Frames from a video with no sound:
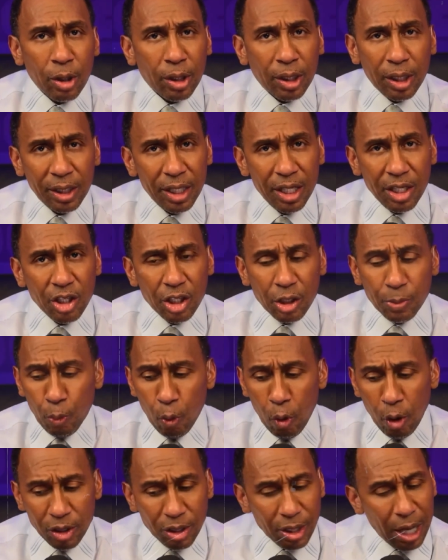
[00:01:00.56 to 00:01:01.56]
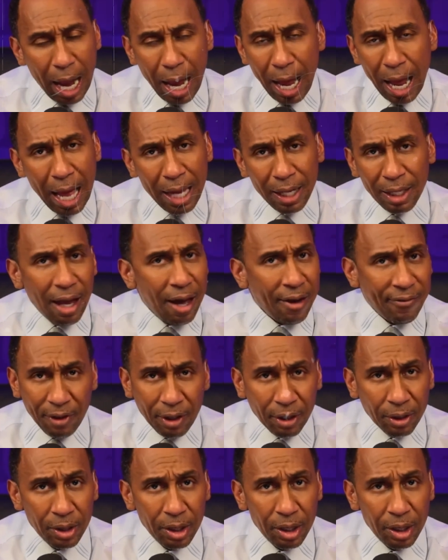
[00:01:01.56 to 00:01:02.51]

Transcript: or collegiate sports. I love her.